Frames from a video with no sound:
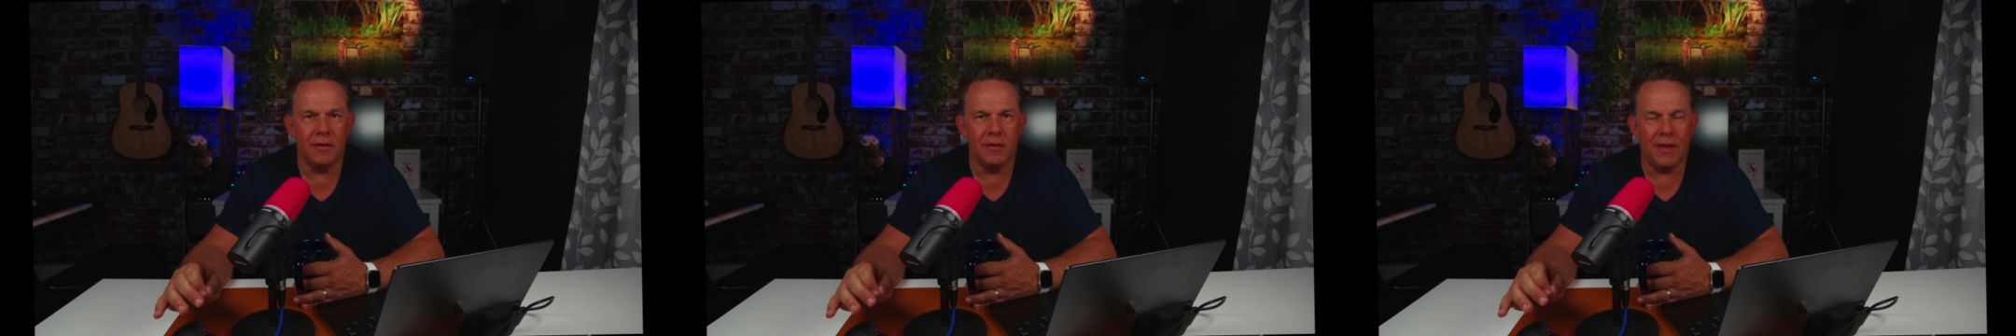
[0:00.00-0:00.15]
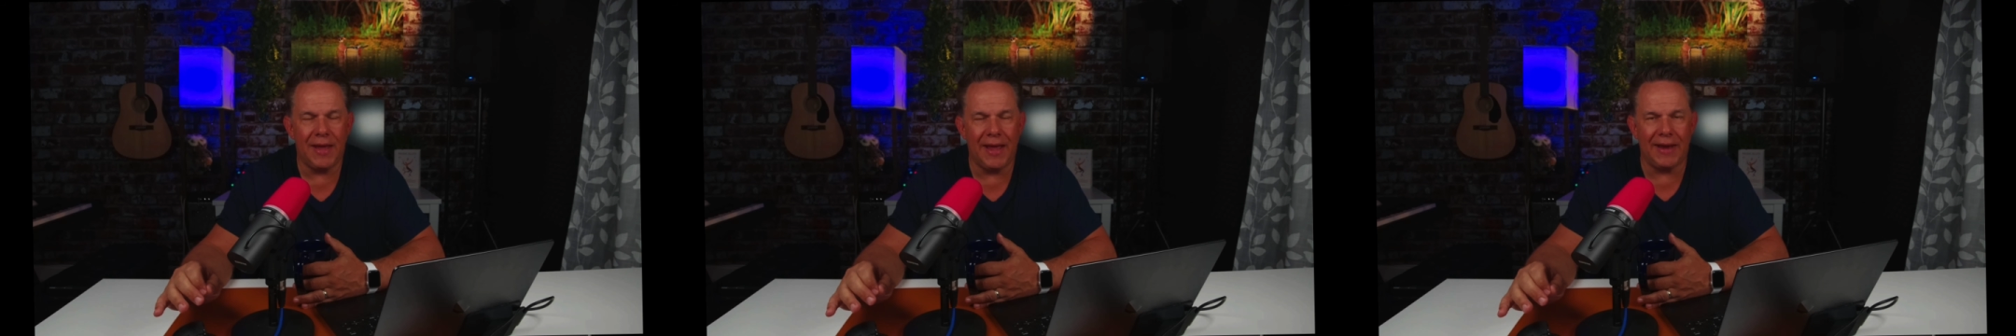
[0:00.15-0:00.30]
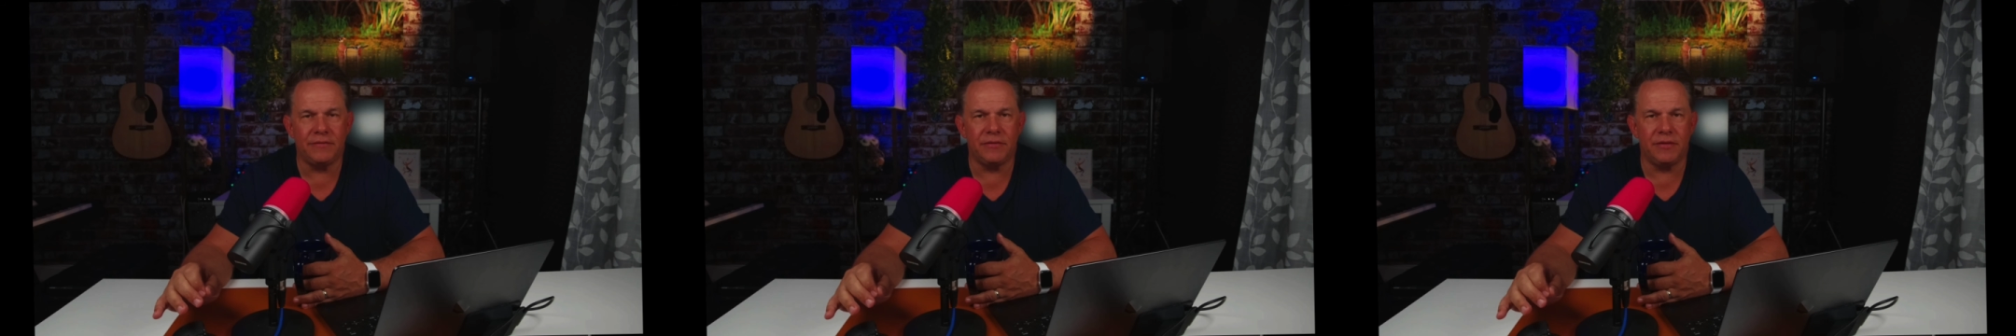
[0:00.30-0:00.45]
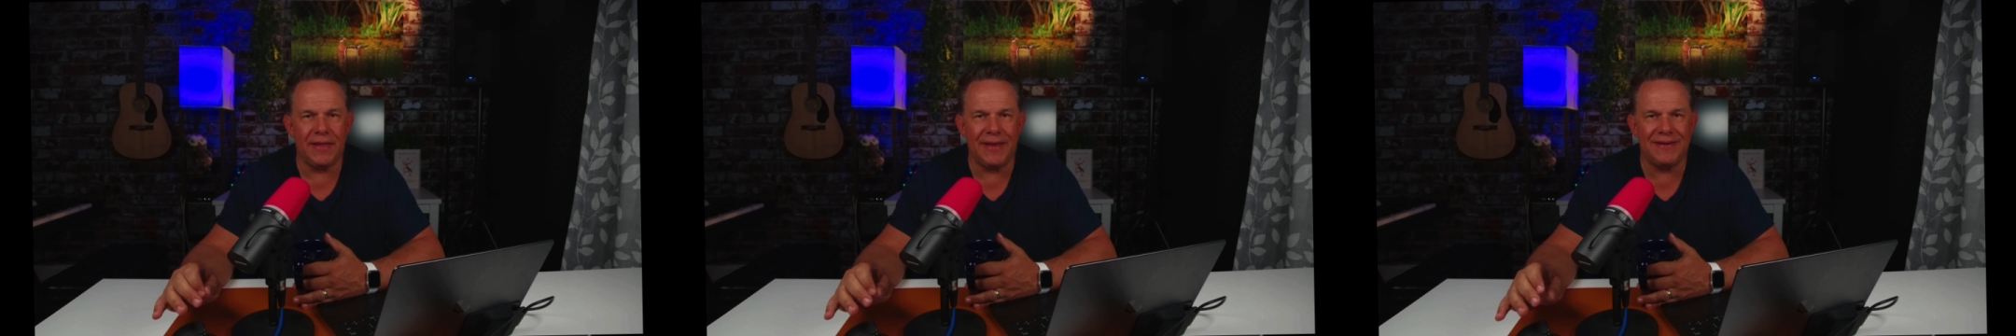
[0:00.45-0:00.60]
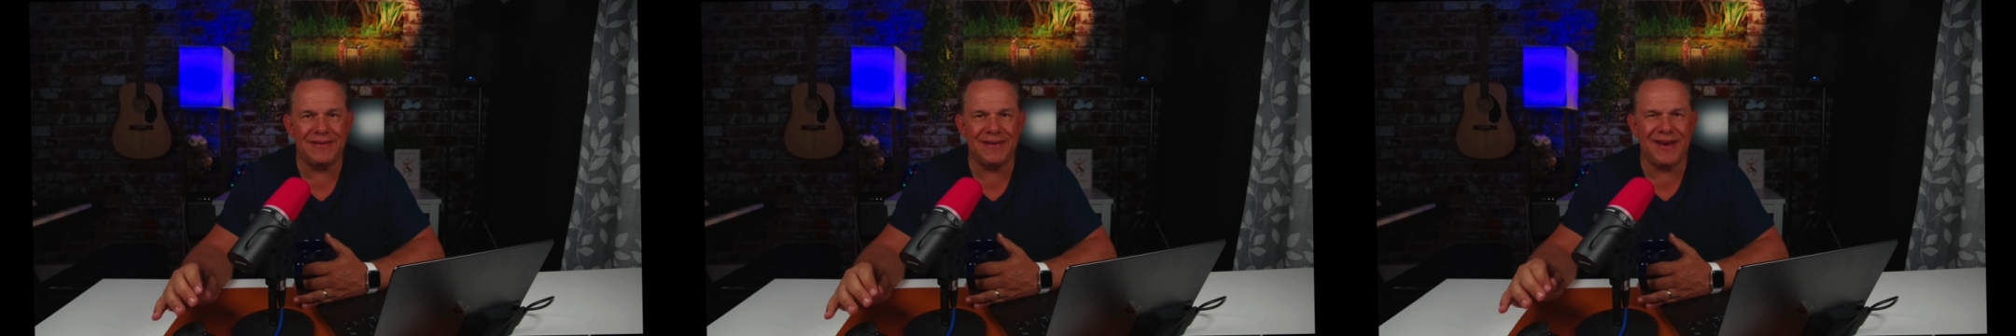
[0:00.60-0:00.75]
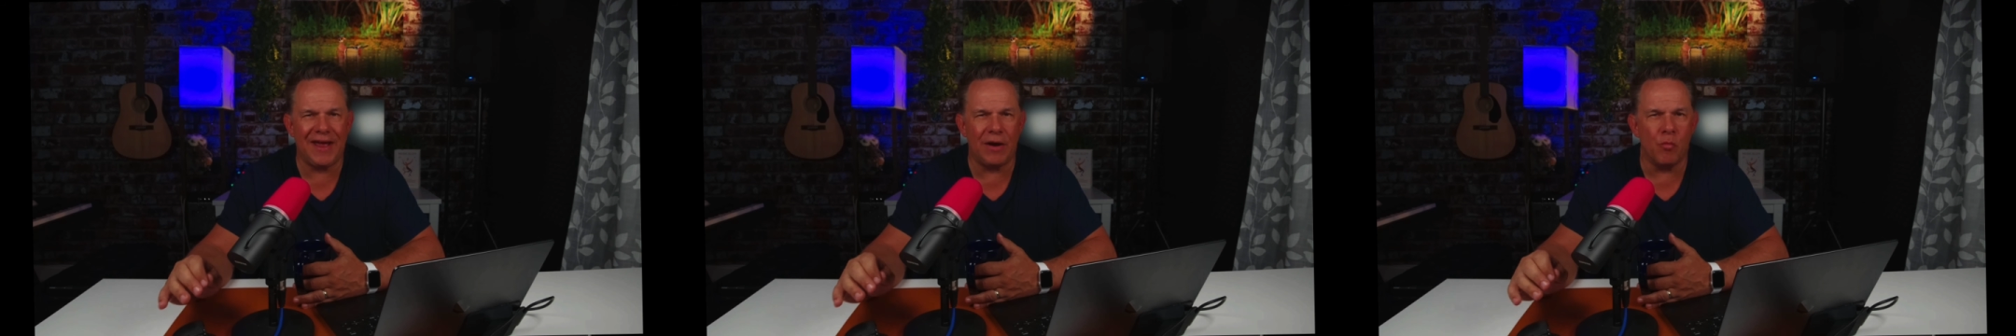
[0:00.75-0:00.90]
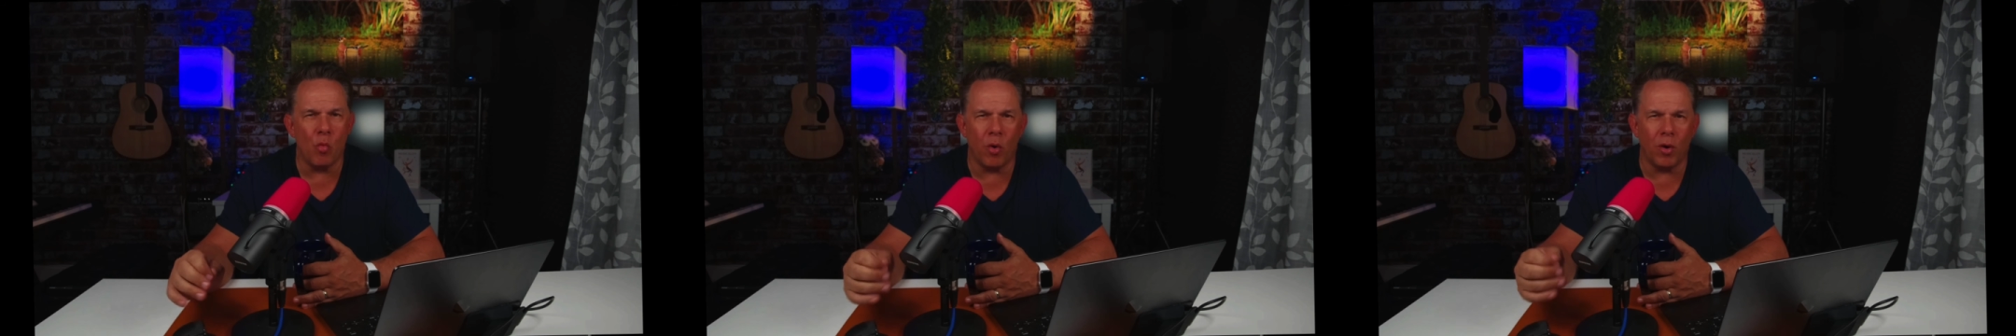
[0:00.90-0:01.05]
had landed
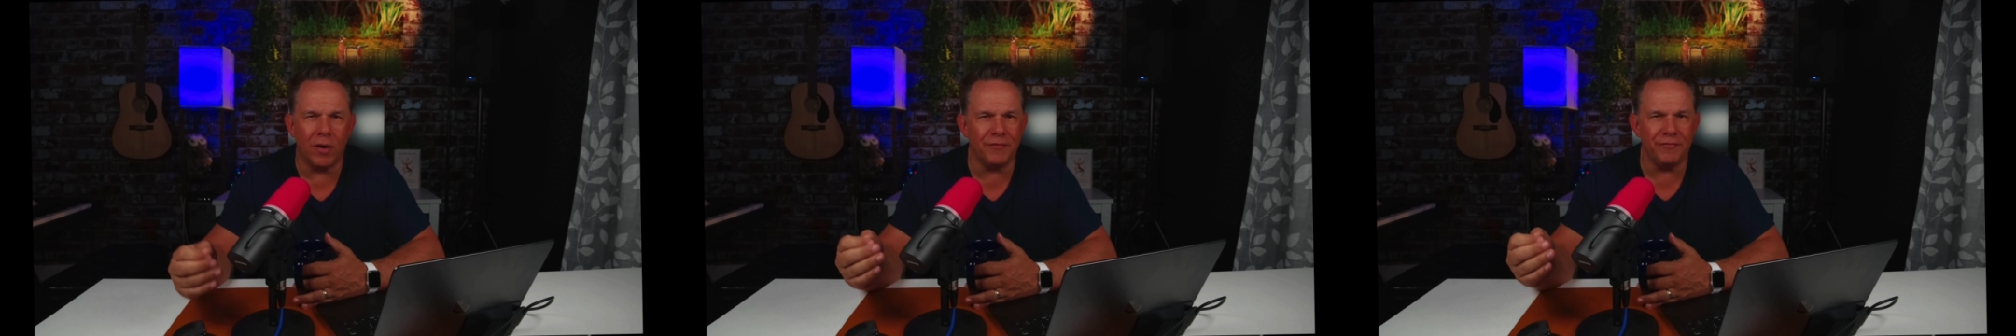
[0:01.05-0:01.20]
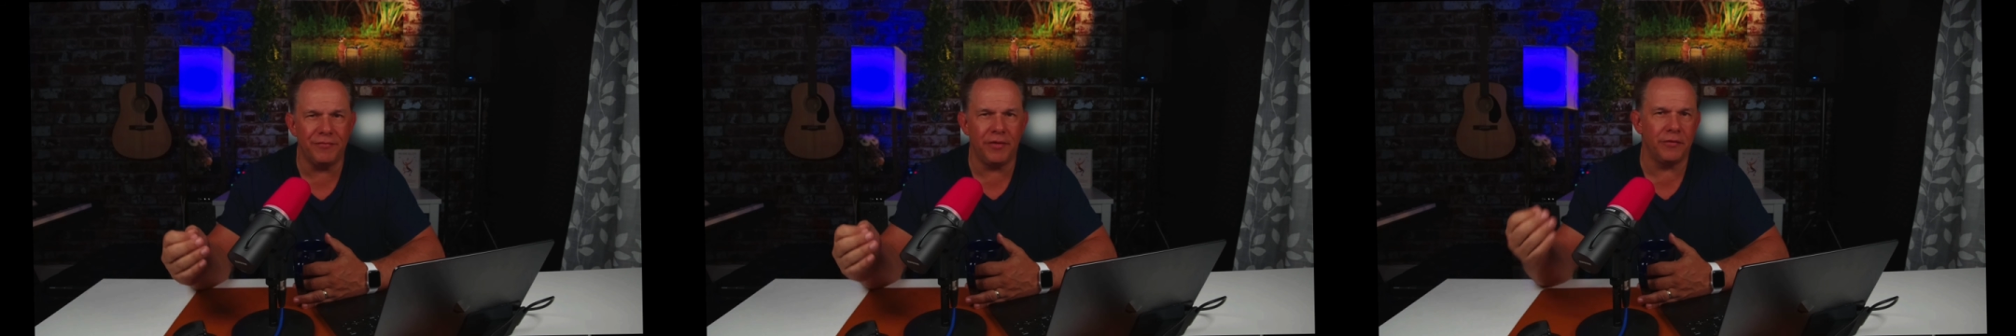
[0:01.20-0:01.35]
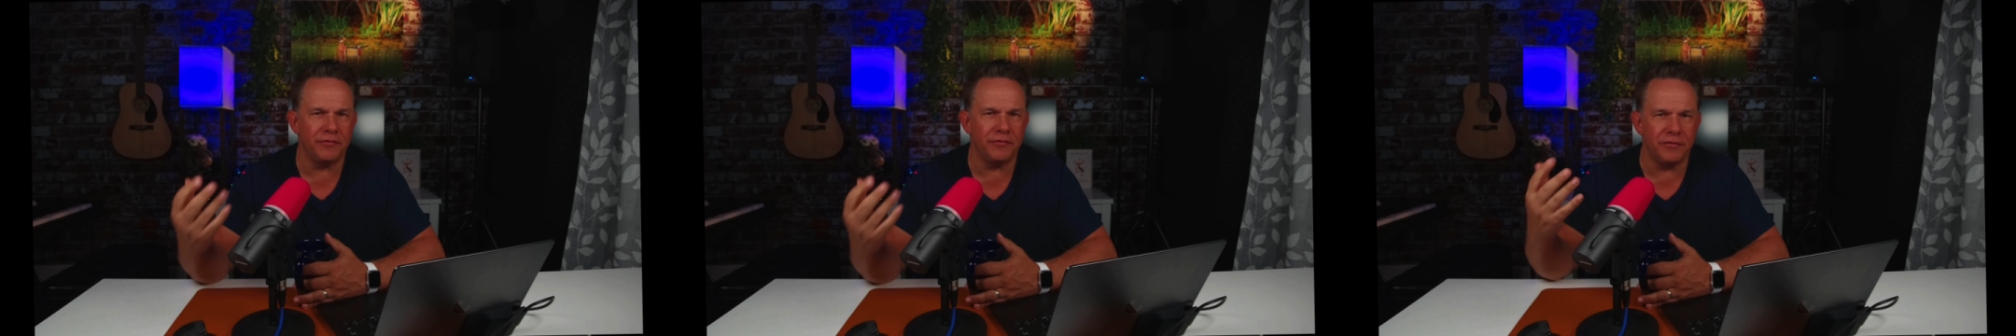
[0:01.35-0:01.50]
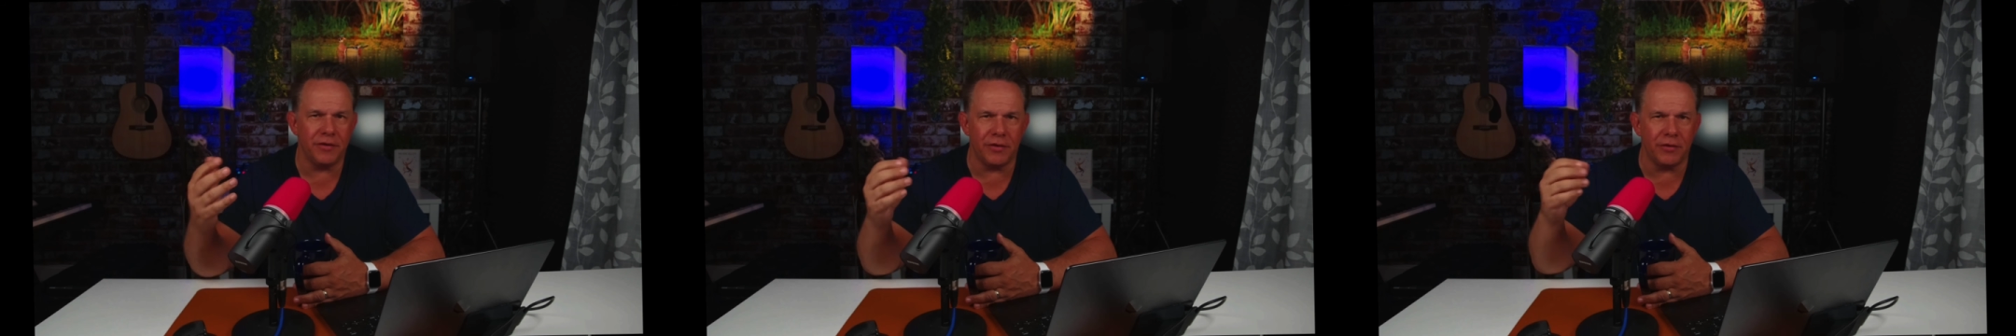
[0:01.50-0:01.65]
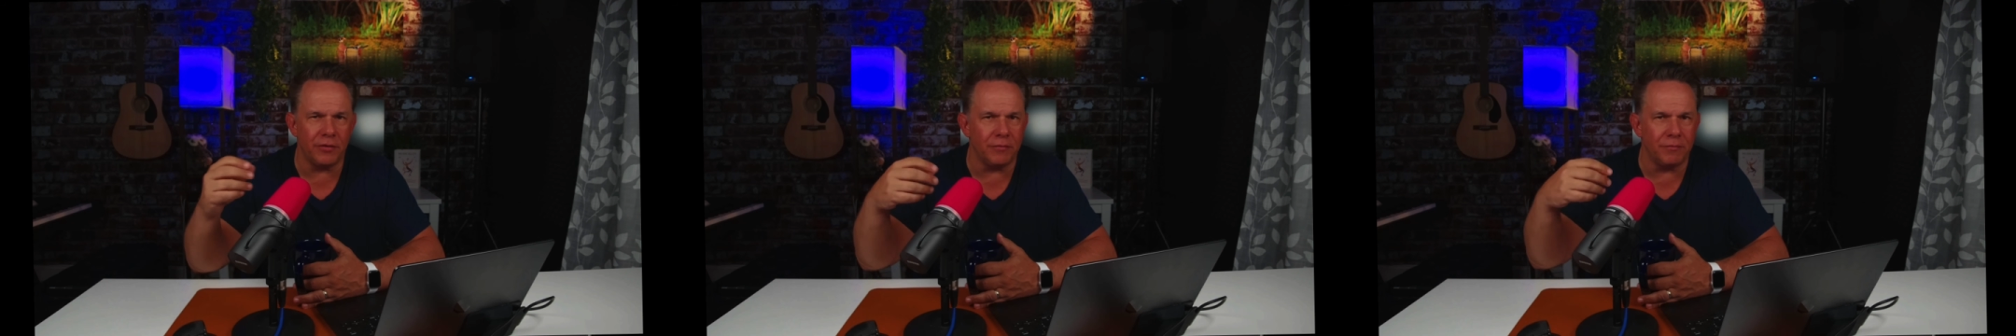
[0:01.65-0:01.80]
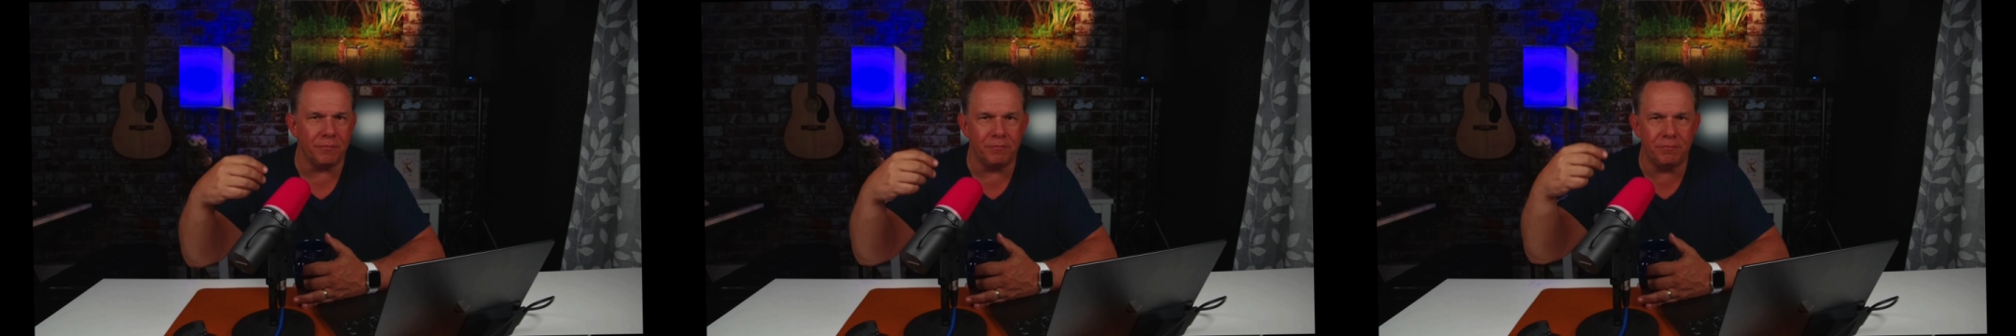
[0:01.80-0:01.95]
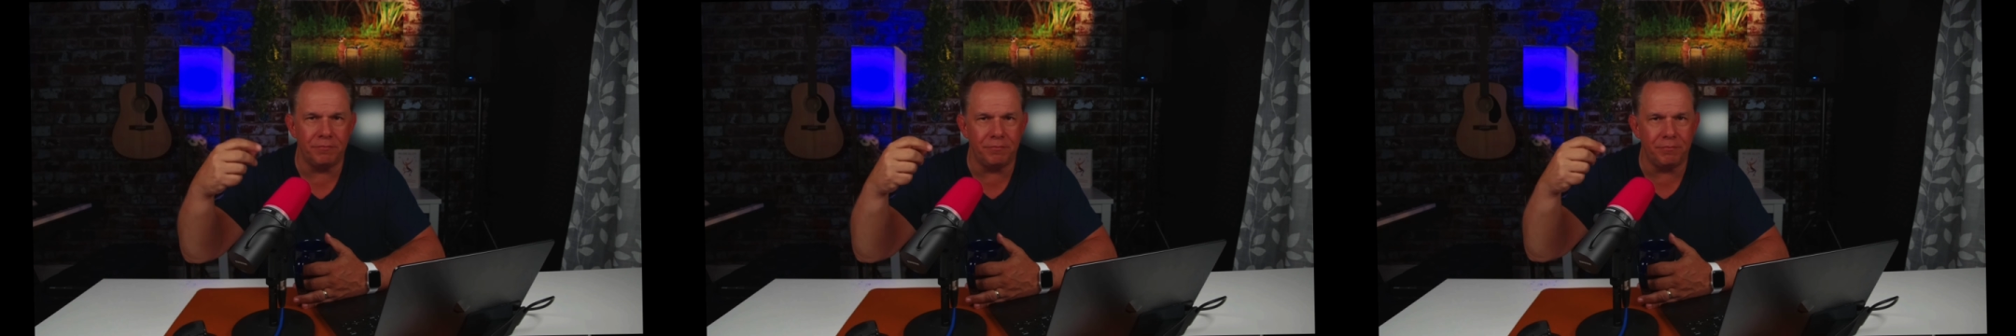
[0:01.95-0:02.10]
on one of those
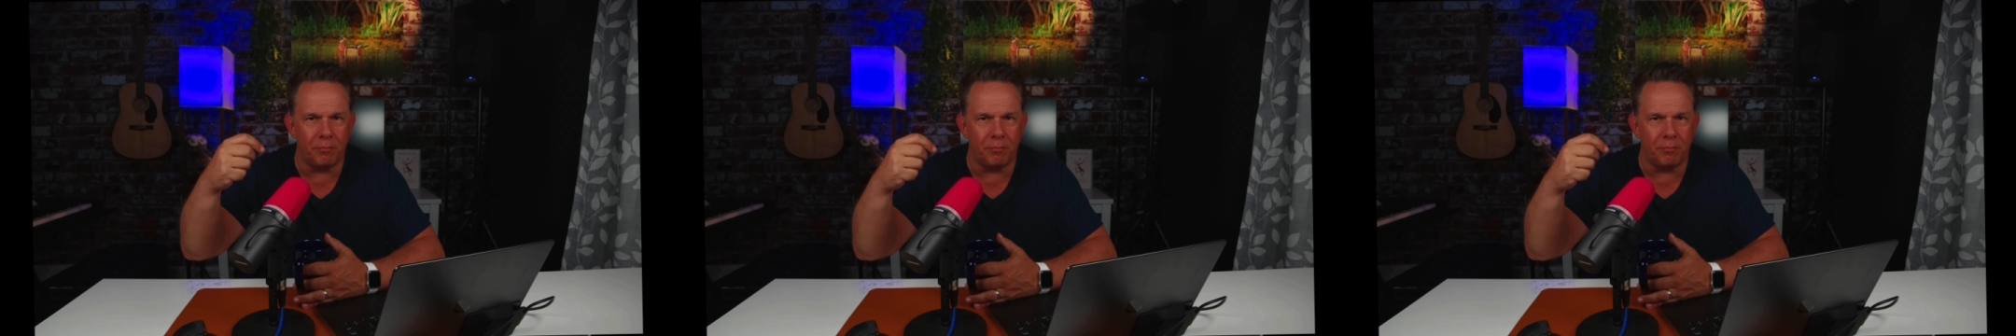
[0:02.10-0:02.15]
little